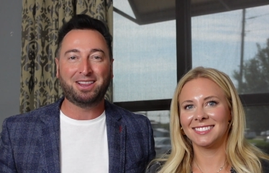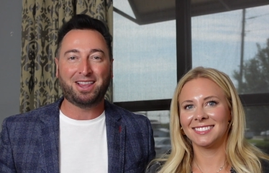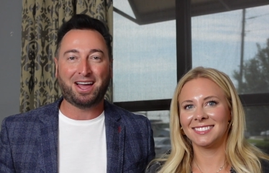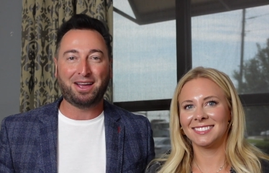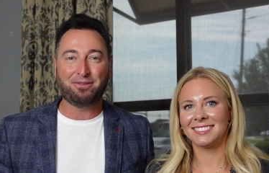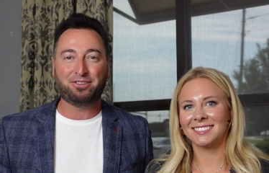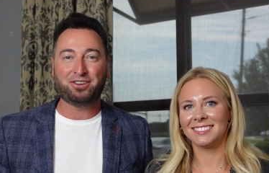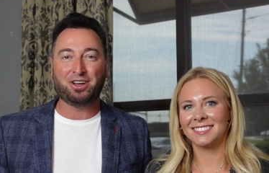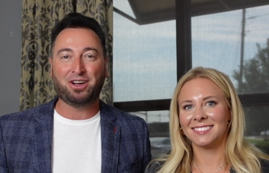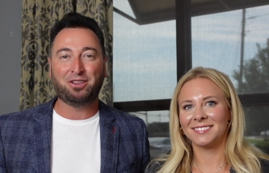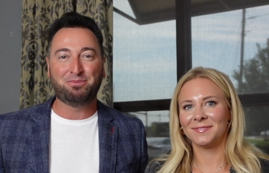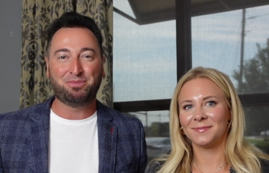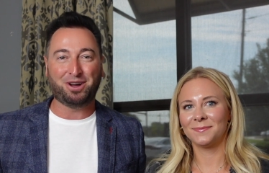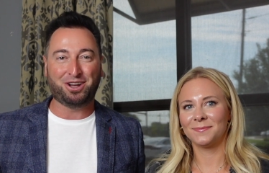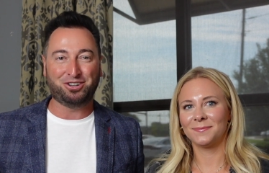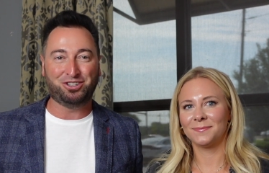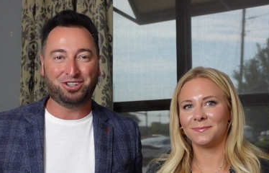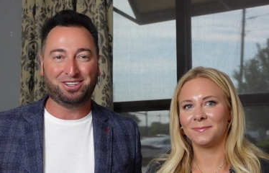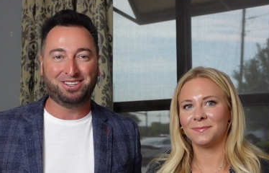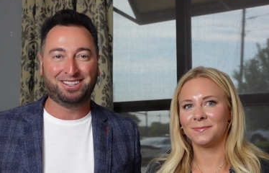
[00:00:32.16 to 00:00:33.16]
Speaker 1: lifestyle, and
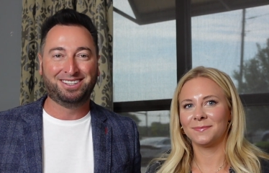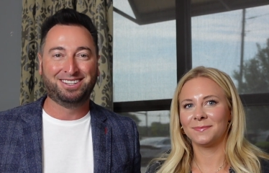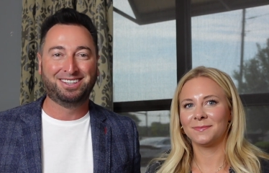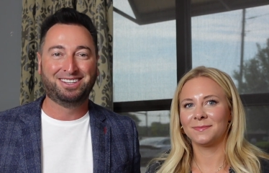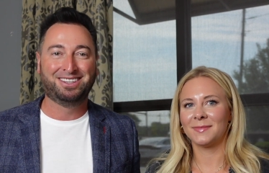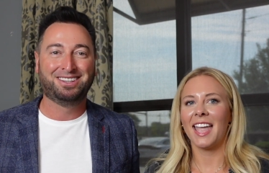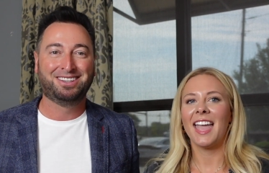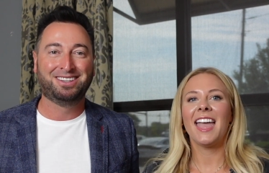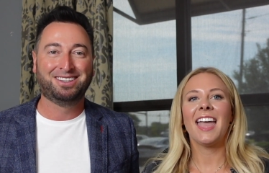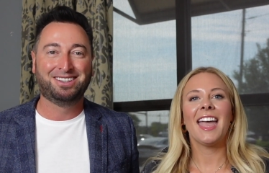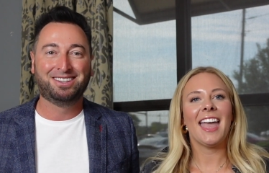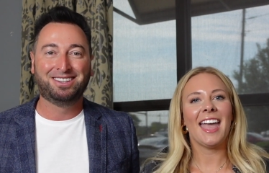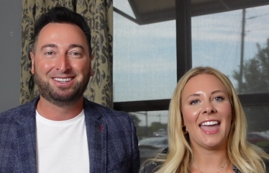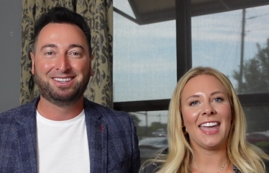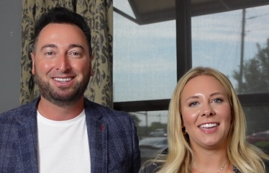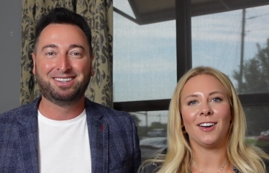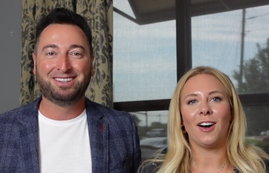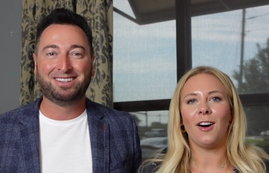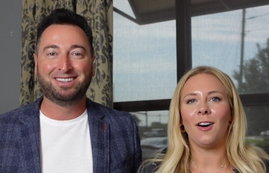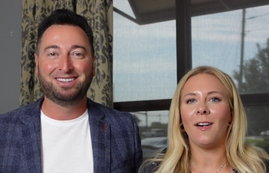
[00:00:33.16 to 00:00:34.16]
budget.
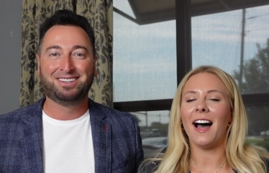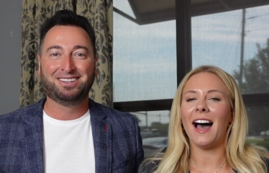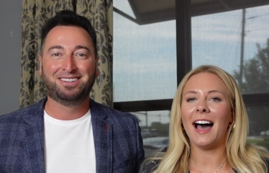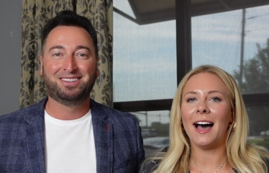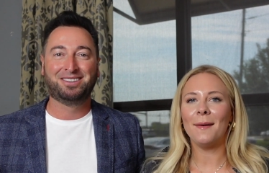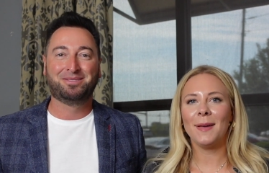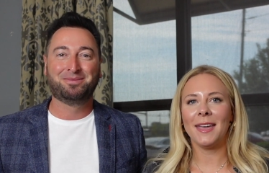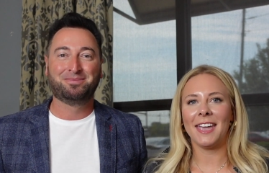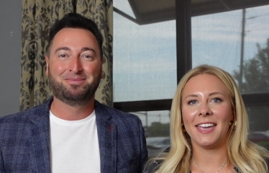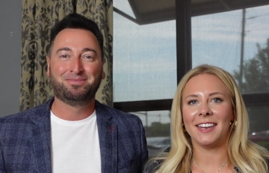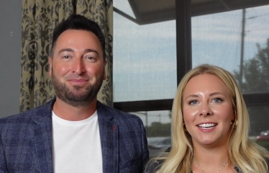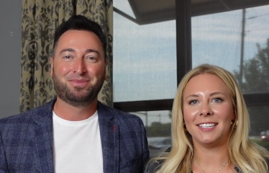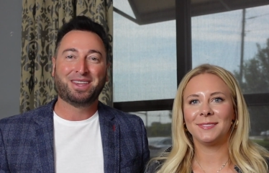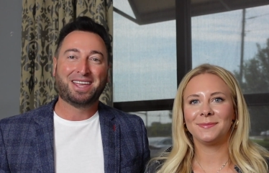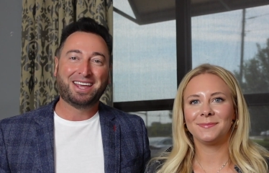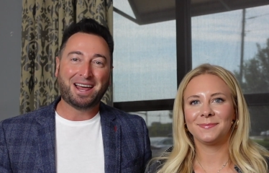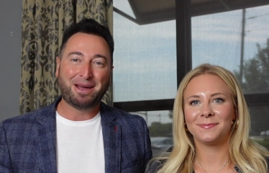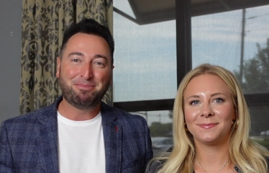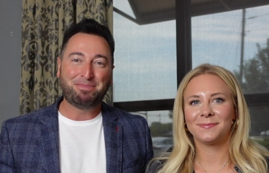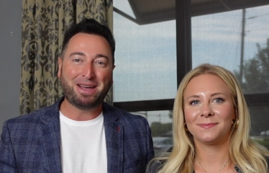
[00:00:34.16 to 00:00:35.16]
Speaker 2: Hey y'all, I'm
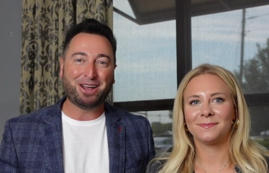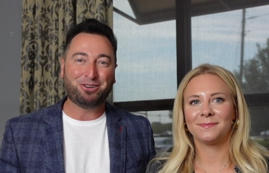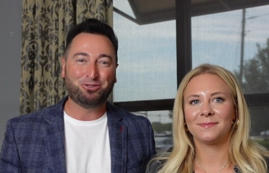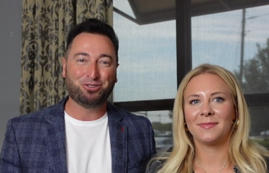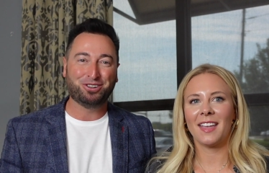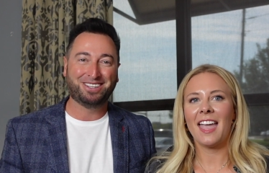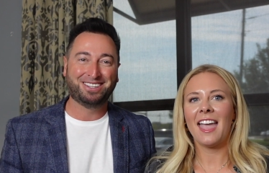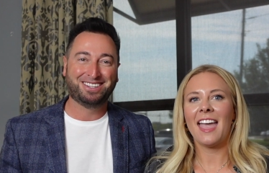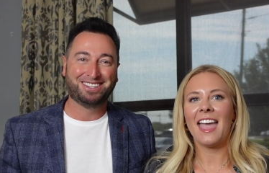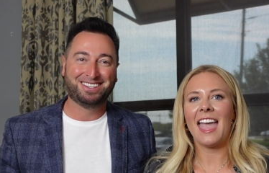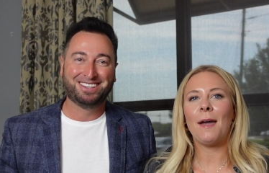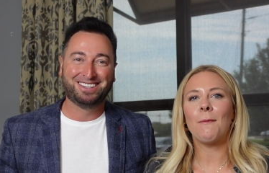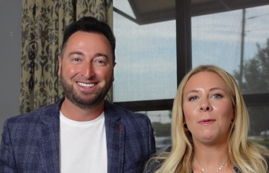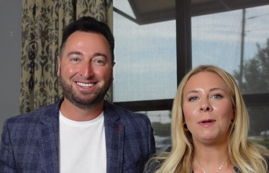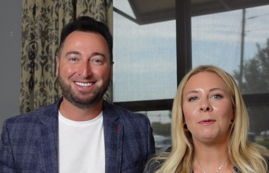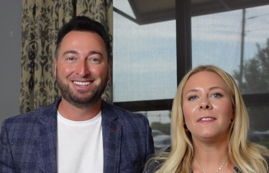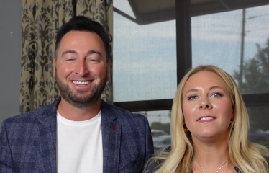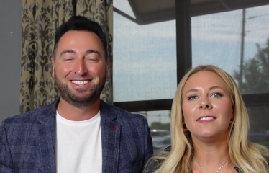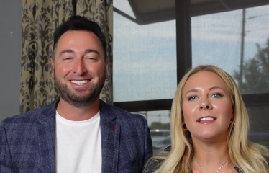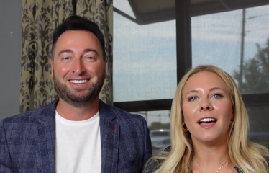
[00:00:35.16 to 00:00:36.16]
Hannah.
Speaker 1: And I'm Patrick.
Speaker 2: And
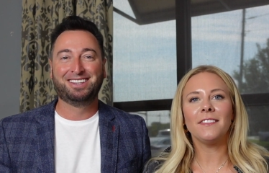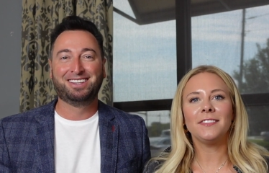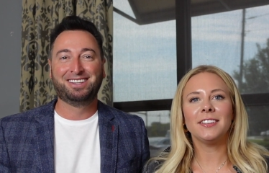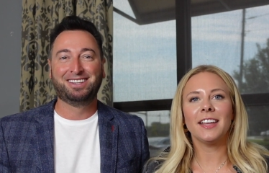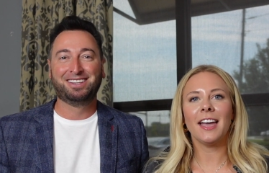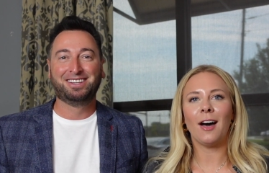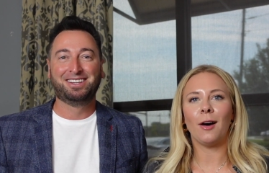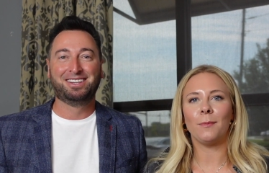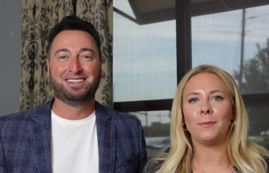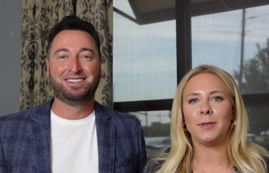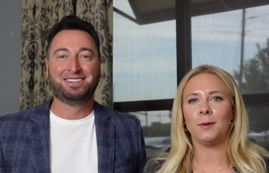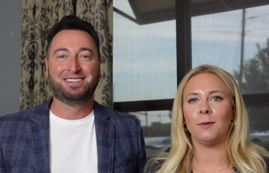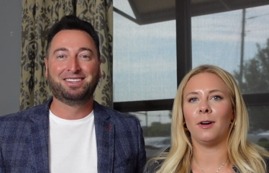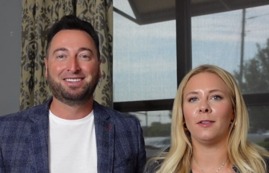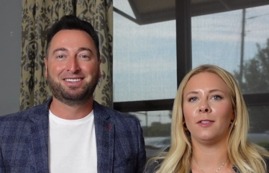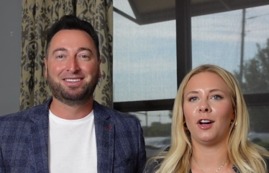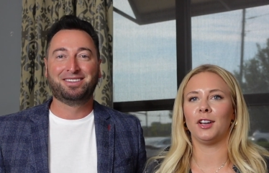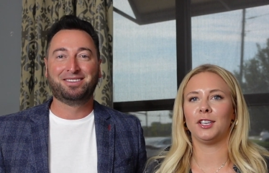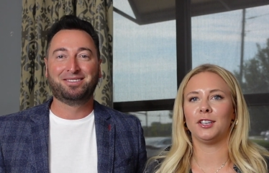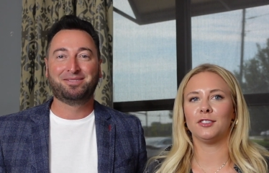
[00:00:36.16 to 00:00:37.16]
we would love to help you
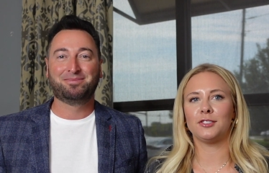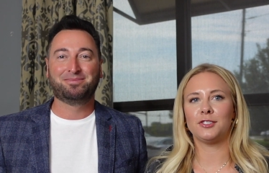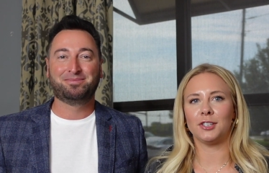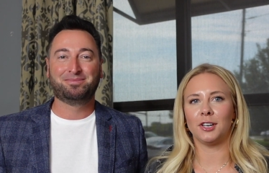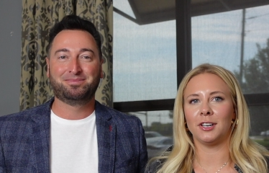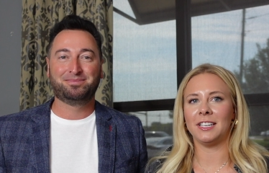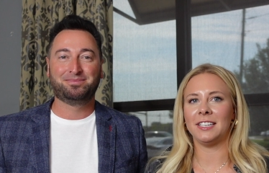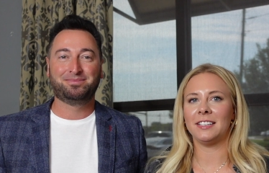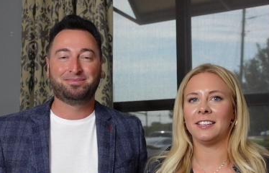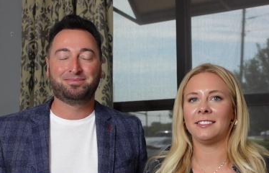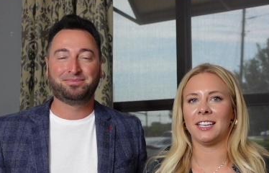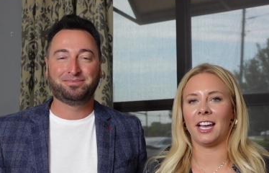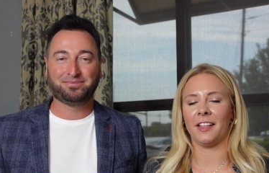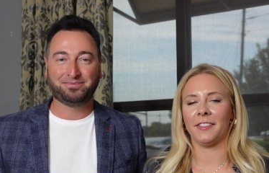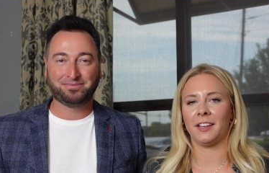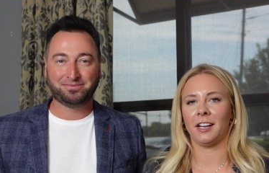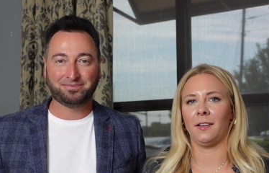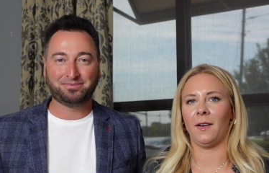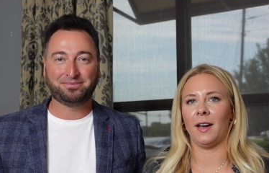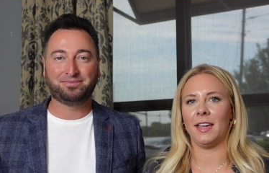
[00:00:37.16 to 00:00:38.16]
along your journey to
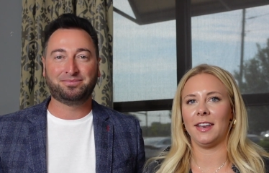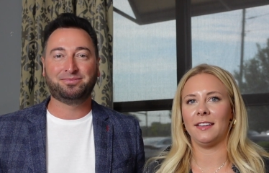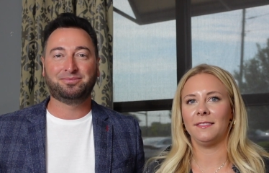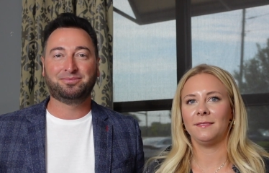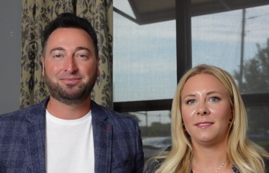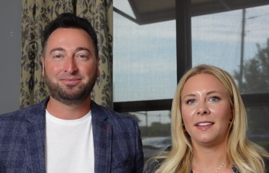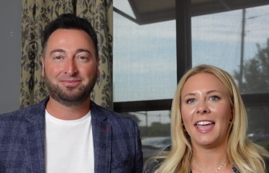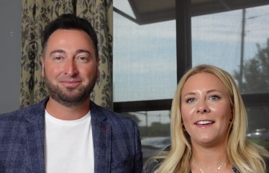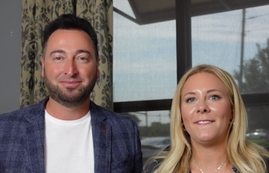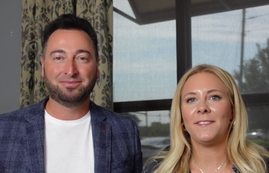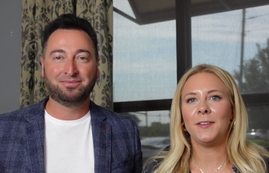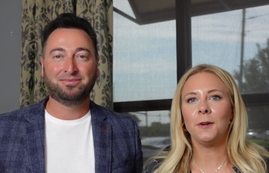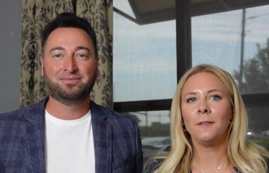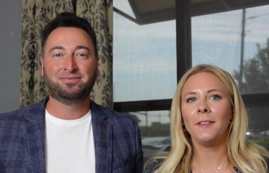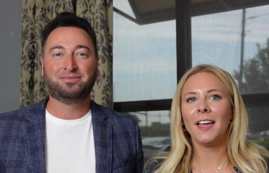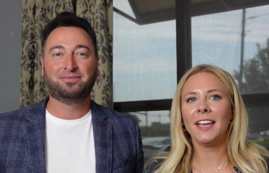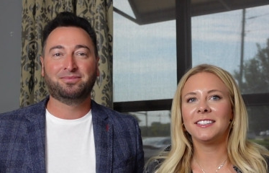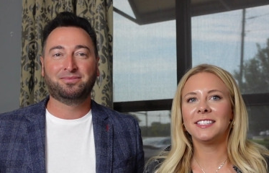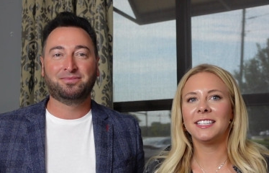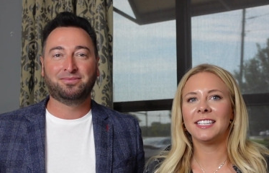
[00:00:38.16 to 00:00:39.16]
South Carolina. If you would
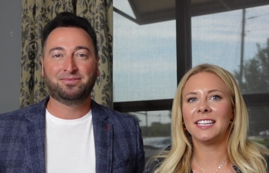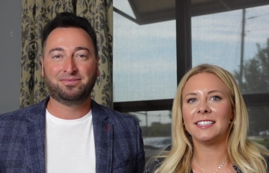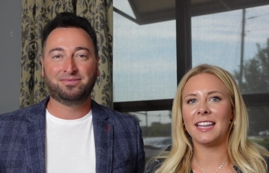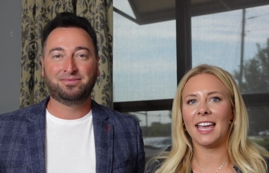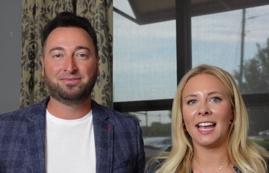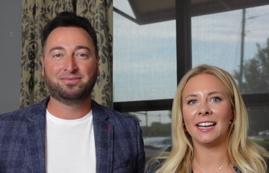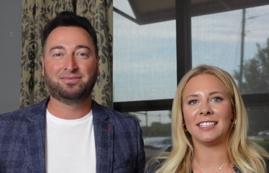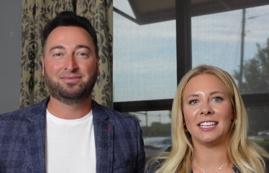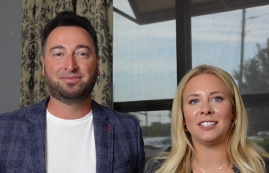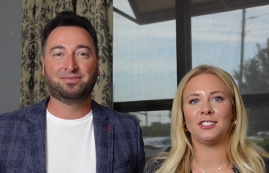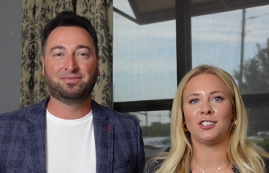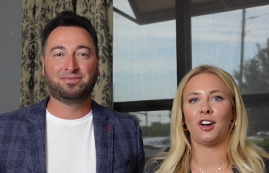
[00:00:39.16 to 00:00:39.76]
like to connect and